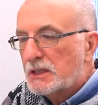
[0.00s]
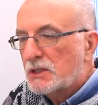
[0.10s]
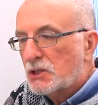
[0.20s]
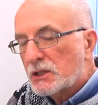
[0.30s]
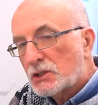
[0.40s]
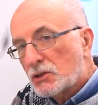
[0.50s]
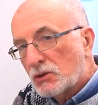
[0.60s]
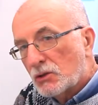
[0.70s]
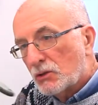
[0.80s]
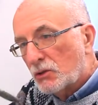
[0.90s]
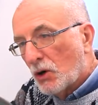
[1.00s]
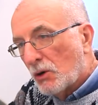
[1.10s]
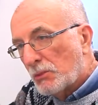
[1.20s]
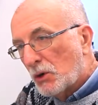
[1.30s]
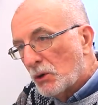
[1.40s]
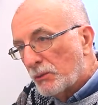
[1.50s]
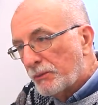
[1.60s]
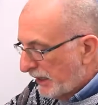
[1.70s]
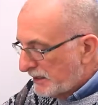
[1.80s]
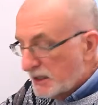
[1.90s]
is just your normal
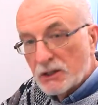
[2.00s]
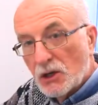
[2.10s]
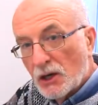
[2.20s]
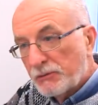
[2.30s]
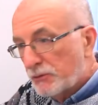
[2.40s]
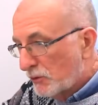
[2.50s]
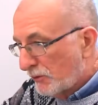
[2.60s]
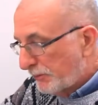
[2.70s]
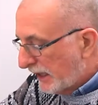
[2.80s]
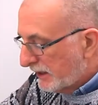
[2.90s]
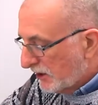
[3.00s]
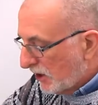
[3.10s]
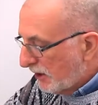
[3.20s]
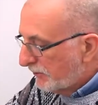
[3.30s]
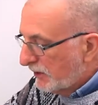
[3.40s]
painting knife, your palette knife.